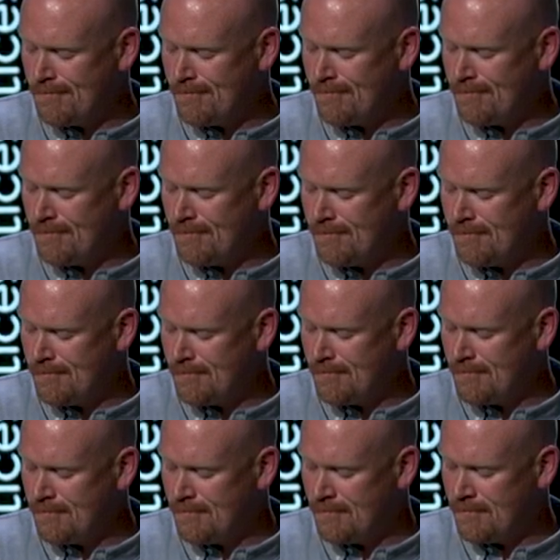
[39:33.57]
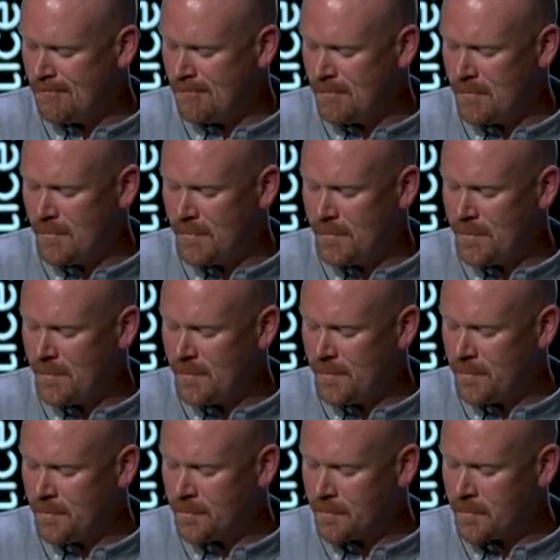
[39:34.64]

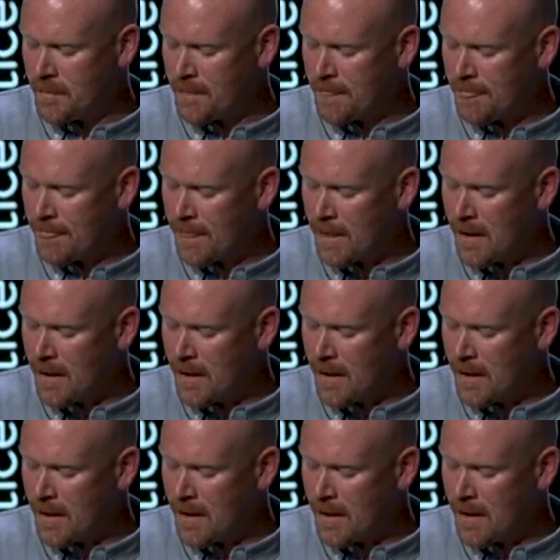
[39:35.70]
(silence)